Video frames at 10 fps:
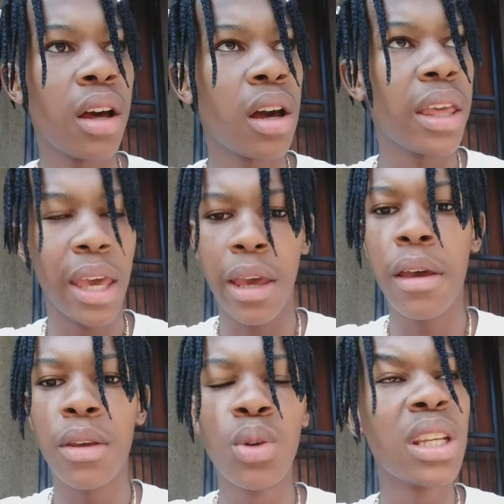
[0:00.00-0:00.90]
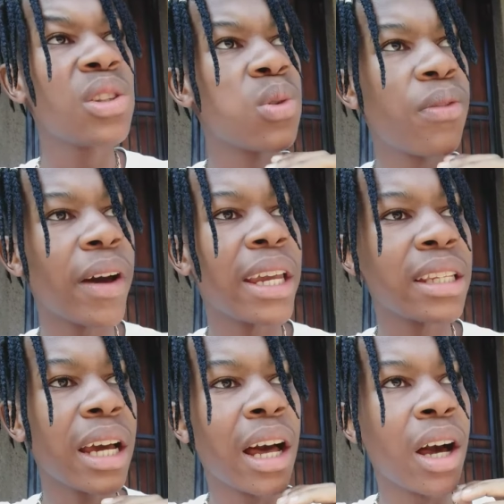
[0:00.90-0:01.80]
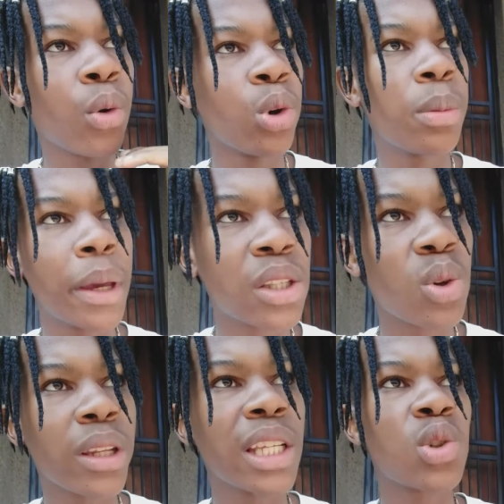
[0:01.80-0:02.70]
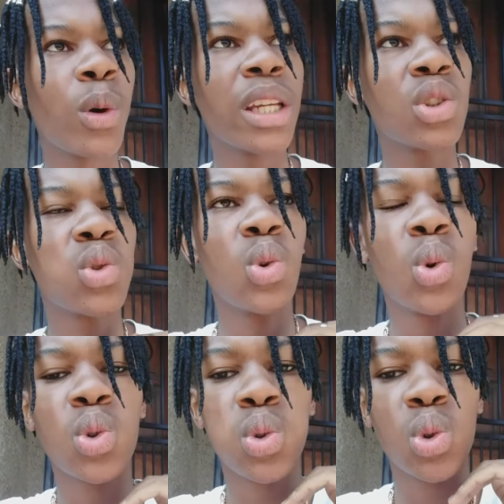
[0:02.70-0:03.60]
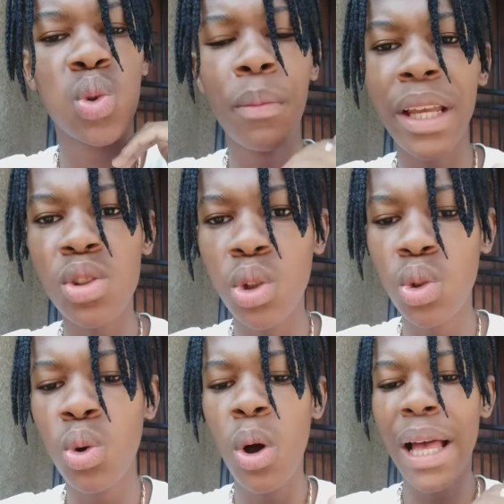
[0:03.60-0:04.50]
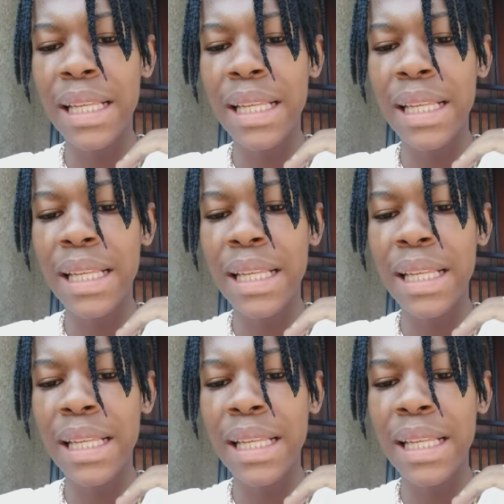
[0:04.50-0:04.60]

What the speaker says: yeah, you need to find a good mentor that's going to mentor you